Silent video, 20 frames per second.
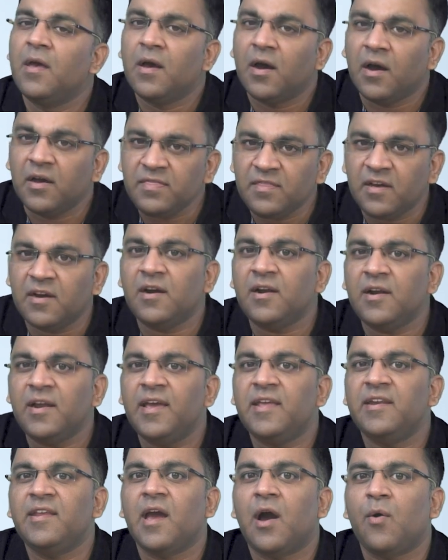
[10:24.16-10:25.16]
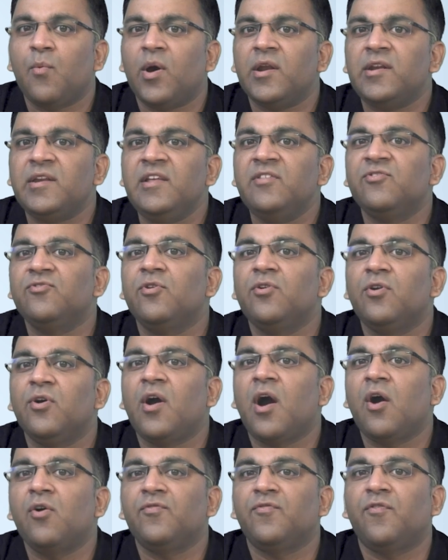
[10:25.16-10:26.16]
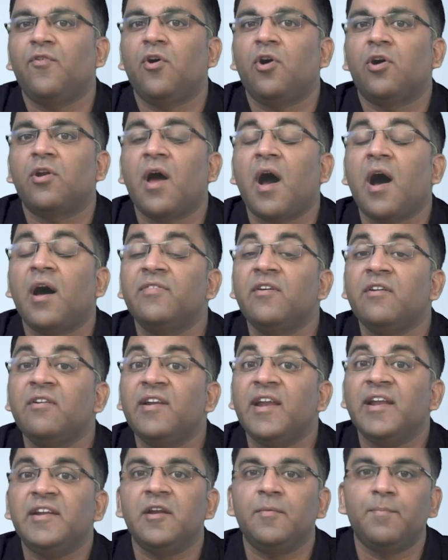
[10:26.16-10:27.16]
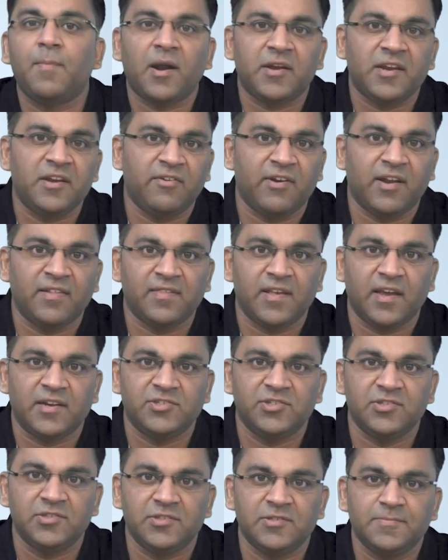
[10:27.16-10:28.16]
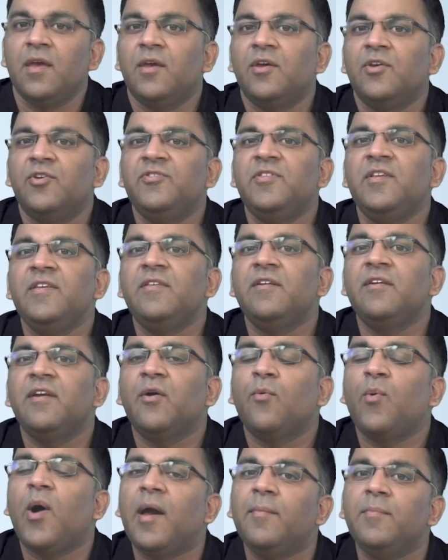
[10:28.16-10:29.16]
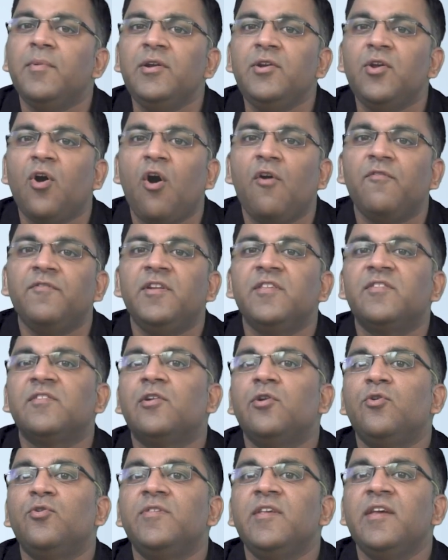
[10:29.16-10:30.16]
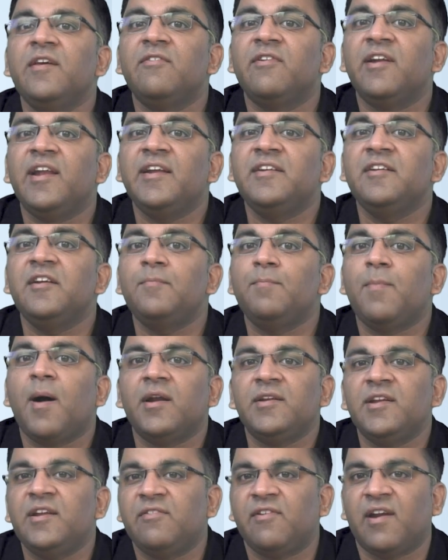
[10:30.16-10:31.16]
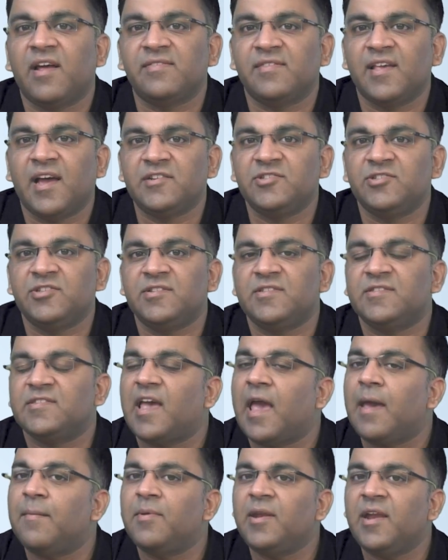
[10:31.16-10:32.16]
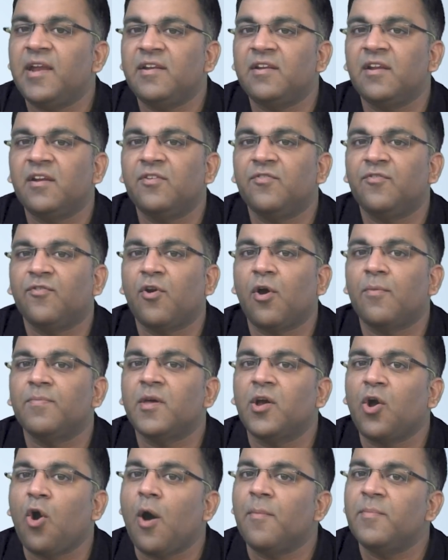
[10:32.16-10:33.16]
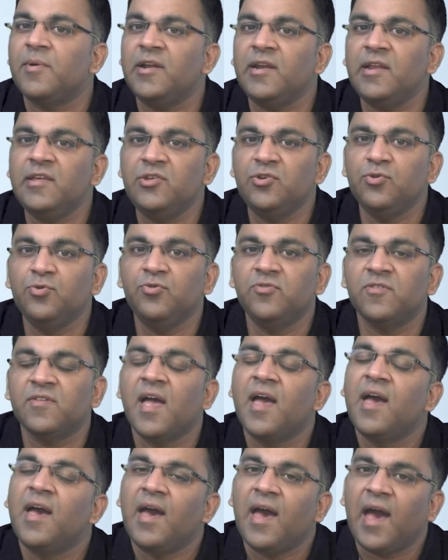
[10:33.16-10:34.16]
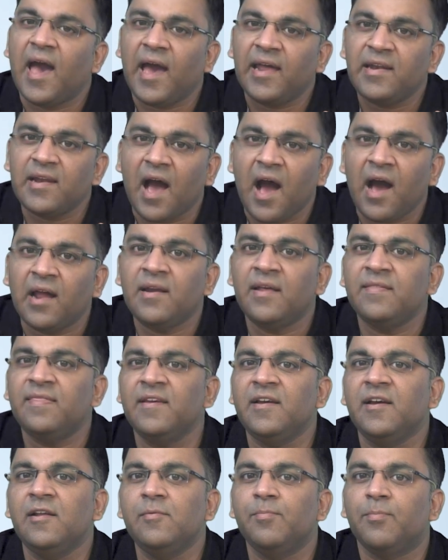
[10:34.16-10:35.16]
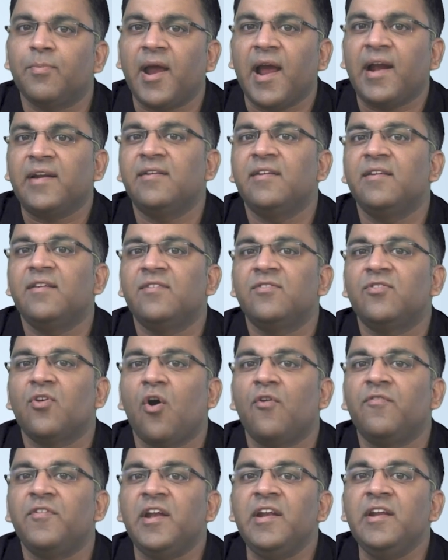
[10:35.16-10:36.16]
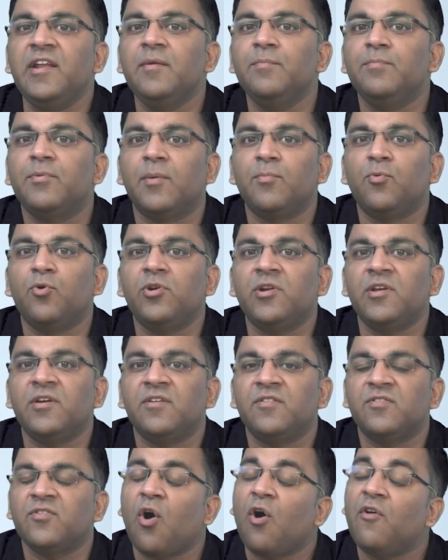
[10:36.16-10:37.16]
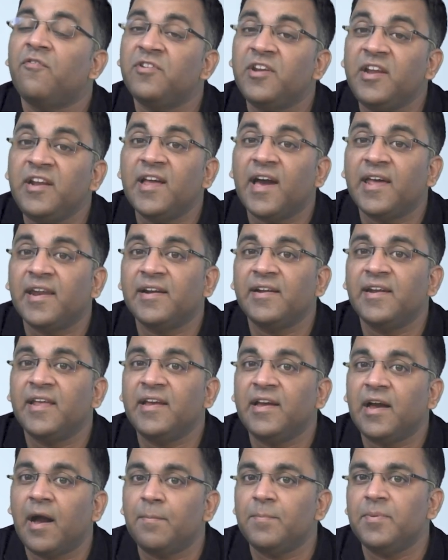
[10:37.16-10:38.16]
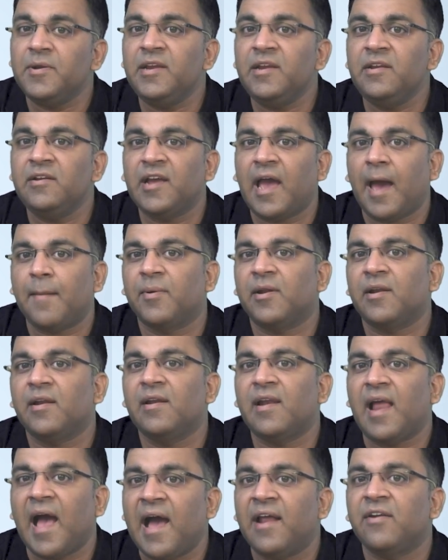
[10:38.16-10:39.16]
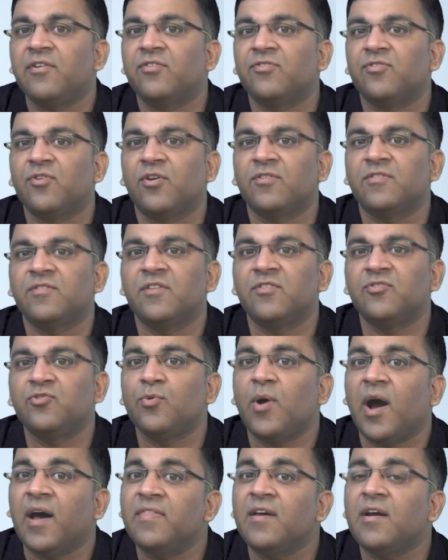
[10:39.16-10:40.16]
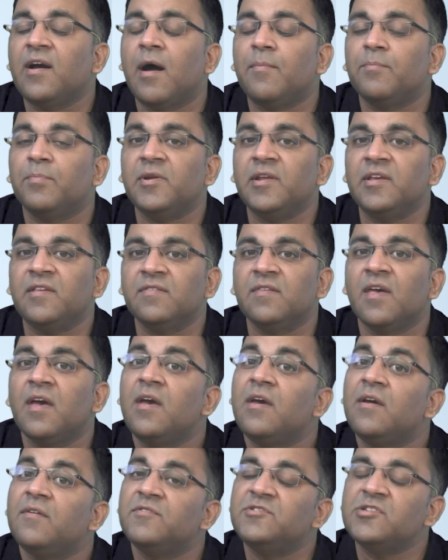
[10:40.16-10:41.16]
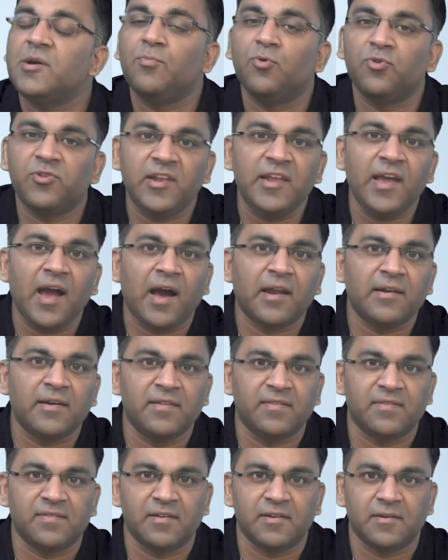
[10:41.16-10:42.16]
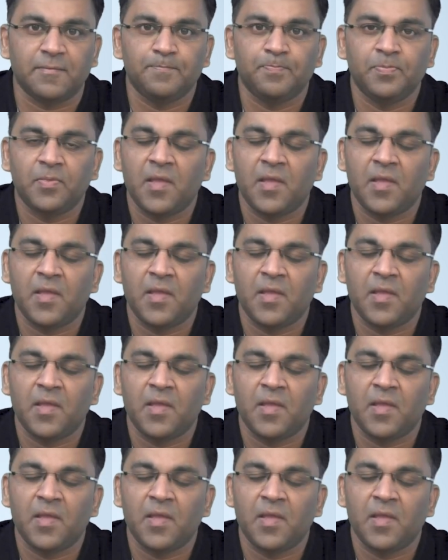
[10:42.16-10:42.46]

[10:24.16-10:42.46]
A third area one needs to look out for are the related party transactions. You see, the requirement of disclosing related party transactions emanated from the commonly used and unethical practice of Indian promoters of redirecting company capital and resources to other companies which are mostly unlisted.